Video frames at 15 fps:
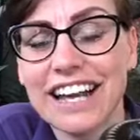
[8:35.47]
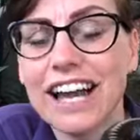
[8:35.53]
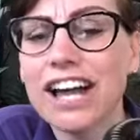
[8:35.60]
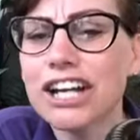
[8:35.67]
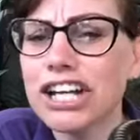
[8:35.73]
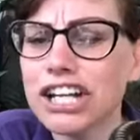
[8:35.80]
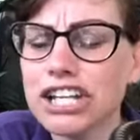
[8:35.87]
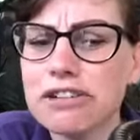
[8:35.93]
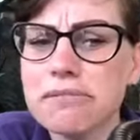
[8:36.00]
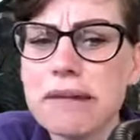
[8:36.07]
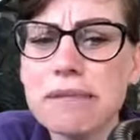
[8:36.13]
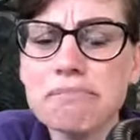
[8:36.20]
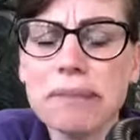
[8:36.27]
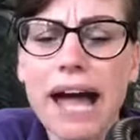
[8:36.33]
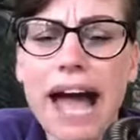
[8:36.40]
And can you
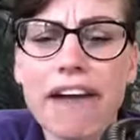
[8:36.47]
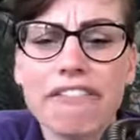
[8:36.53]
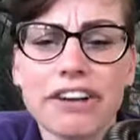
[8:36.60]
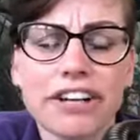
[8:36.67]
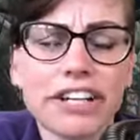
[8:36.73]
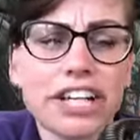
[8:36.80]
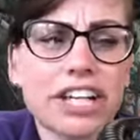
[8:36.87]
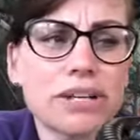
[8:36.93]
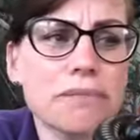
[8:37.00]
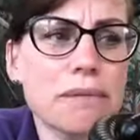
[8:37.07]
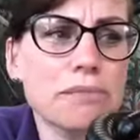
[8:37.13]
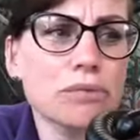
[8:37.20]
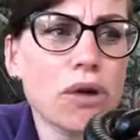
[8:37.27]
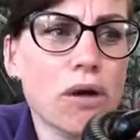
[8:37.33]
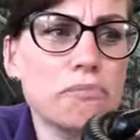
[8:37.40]
remember, Aaron, can you
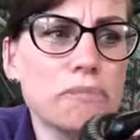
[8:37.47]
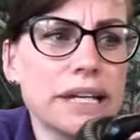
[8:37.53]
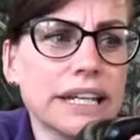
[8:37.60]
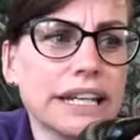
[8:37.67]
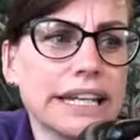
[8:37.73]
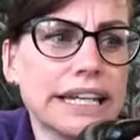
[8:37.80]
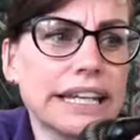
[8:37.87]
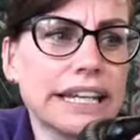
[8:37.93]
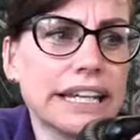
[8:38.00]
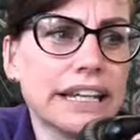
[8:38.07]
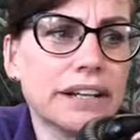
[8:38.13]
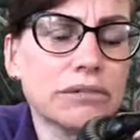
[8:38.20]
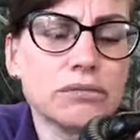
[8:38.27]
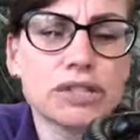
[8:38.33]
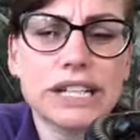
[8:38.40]
remember what Millie
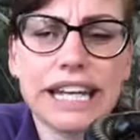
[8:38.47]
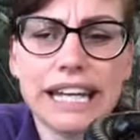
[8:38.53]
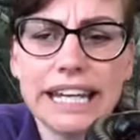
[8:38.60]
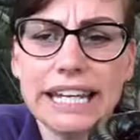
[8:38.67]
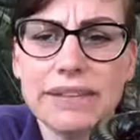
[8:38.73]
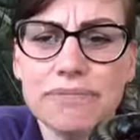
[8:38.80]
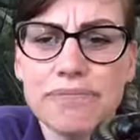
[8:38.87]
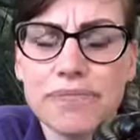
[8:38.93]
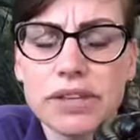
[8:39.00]
would eat?